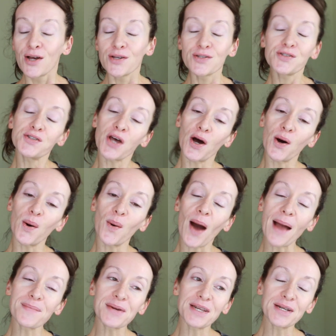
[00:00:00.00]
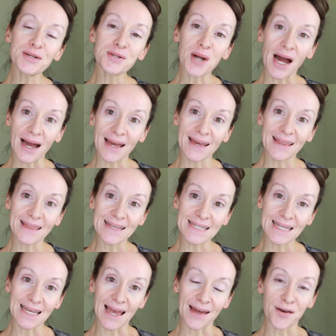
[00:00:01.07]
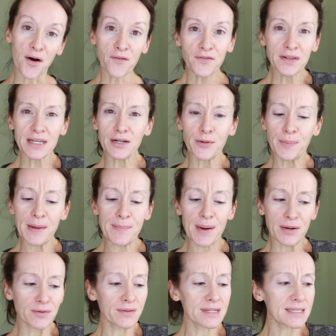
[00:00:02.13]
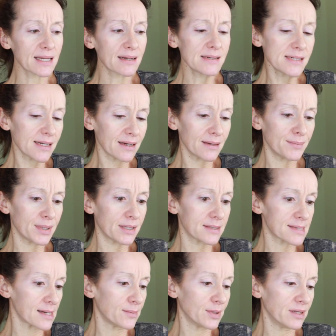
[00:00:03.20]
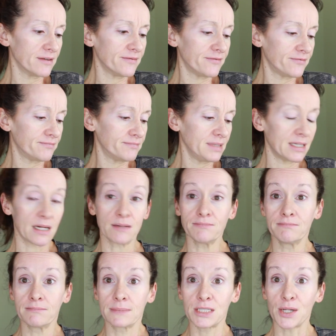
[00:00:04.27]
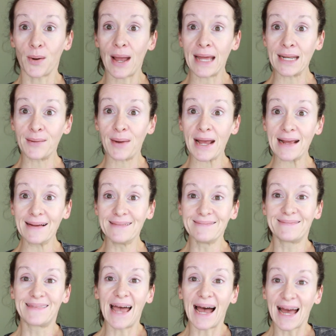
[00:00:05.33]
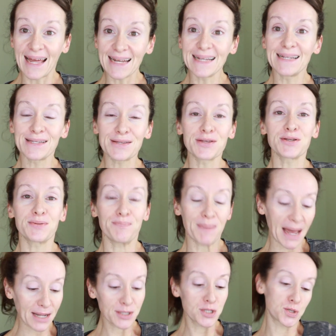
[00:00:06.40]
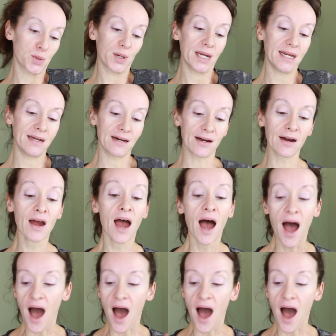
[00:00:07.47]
So I'm going to try this again. Hopefully it'll be better the second time because I will have, you know. So anyway, that is the backstory here.